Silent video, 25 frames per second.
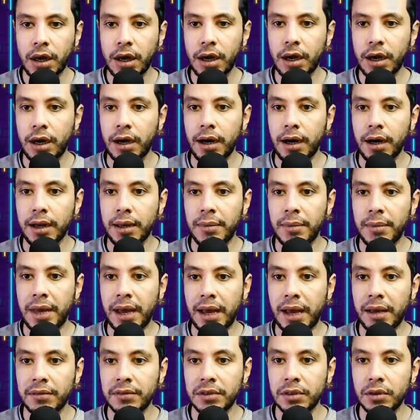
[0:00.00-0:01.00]
I am
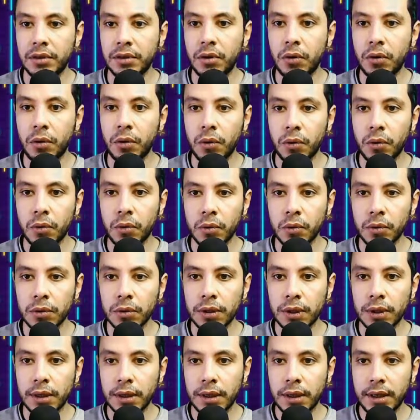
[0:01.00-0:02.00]
having all
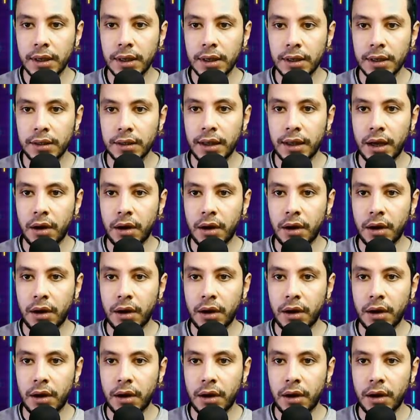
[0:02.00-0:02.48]
the